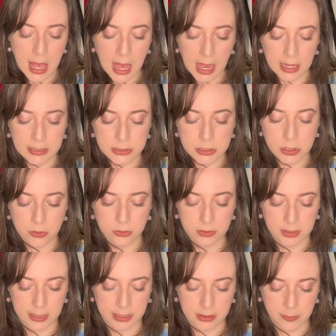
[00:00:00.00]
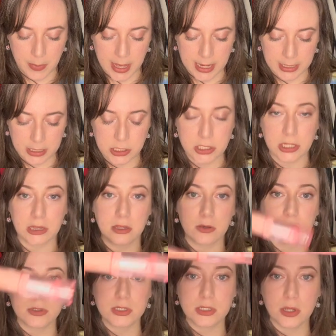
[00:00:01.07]
I don't like the packaging though,
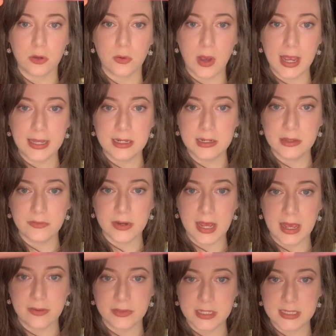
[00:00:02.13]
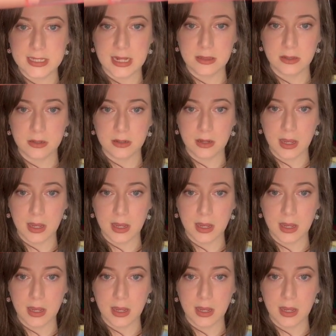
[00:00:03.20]
so I didn't even have this that long.